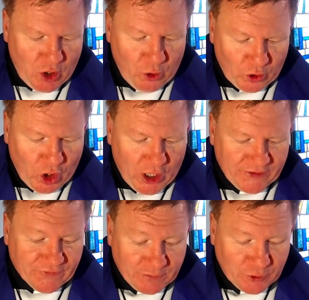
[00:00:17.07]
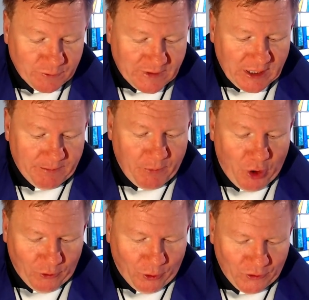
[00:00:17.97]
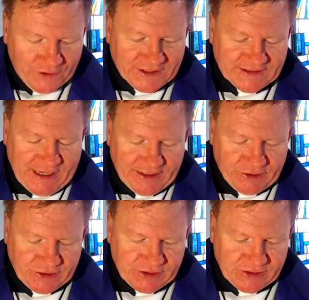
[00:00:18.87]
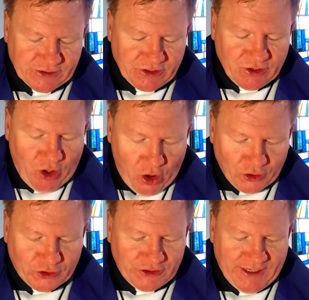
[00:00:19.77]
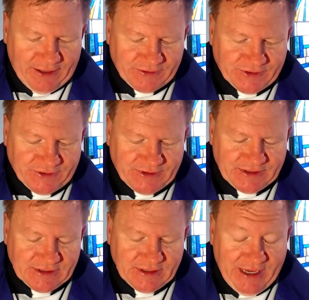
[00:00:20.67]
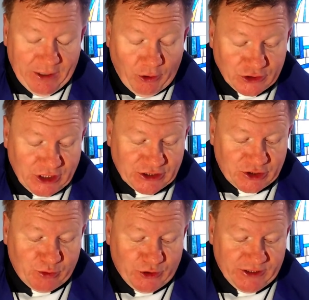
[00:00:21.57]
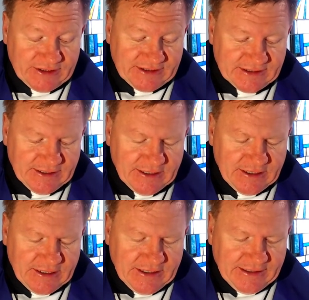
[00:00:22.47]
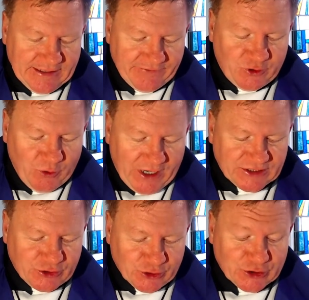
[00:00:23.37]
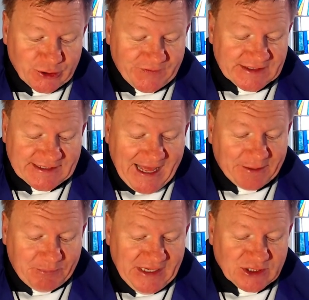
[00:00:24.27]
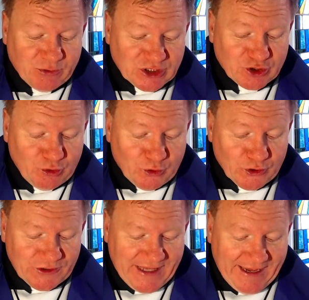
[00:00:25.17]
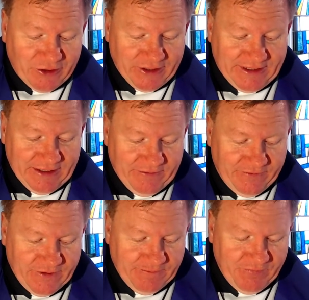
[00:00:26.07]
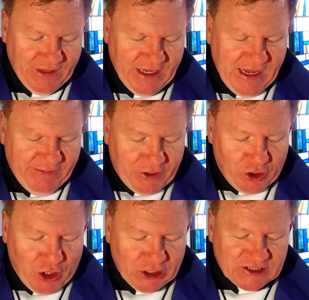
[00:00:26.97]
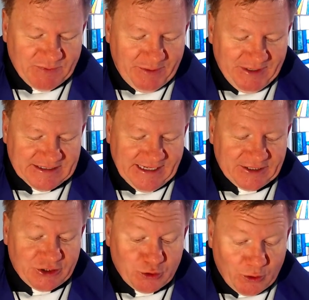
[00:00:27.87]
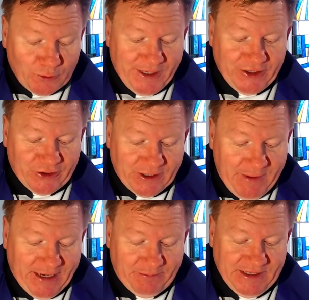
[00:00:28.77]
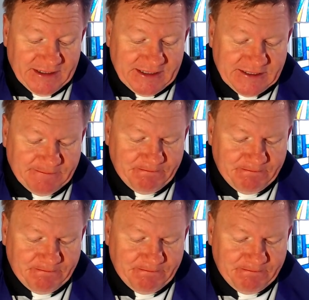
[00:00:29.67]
O God, from whom come all holy desires, all good counsels, and all just works, give to us, your servants, that peace which the world cannot give, that our hearts may be set to obey your commandments